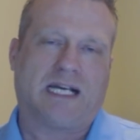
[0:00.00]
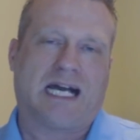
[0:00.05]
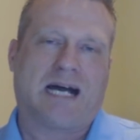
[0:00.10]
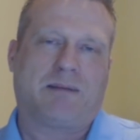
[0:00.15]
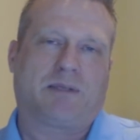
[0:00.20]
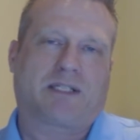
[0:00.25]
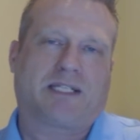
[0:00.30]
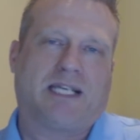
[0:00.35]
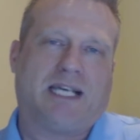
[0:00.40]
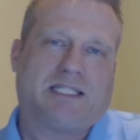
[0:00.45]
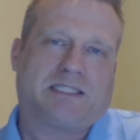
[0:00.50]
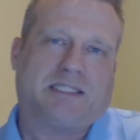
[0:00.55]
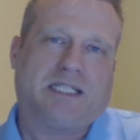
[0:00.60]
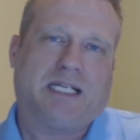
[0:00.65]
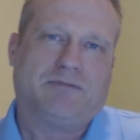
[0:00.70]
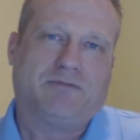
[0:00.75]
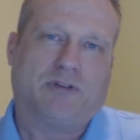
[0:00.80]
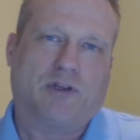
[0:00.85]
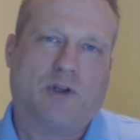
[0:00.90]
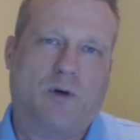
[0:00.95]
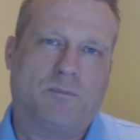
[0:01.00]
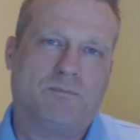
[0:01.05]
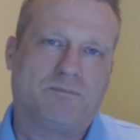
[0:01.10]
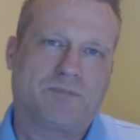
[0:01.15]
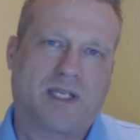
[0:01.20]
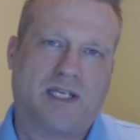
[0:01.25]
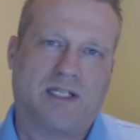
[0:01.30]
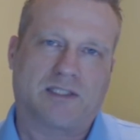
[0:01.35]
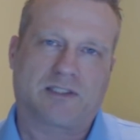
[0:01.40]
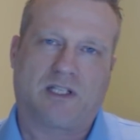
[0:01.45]
application envelope.
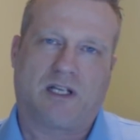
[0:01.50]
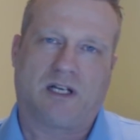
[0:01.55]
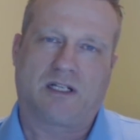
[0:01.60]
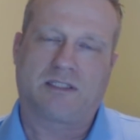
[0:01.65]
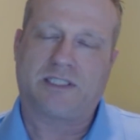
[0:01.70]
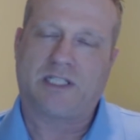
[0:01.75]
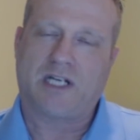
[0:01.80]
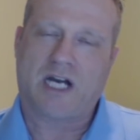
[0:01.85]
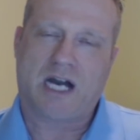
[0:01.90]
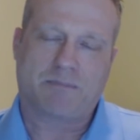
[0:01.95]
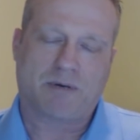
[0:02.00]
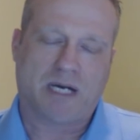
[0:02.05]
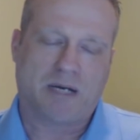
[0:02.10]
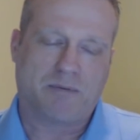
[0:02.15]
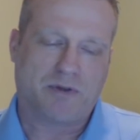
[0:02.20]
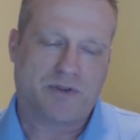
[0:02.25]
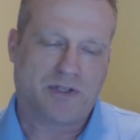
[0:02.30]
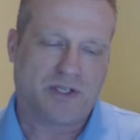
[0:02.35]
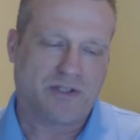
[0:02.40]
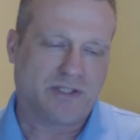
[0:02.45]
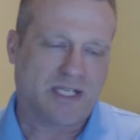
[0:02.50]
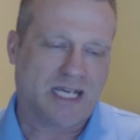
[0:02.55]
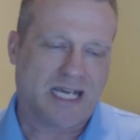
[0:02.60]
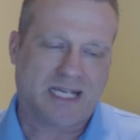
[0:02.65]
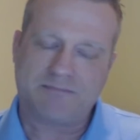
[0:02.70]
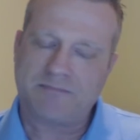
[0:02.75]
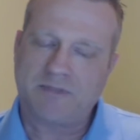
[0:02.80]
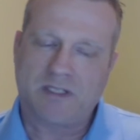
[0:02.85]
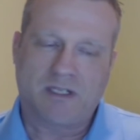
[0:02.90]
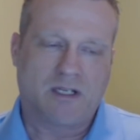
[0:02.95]
And as long as they operate within
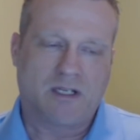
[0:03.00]
that,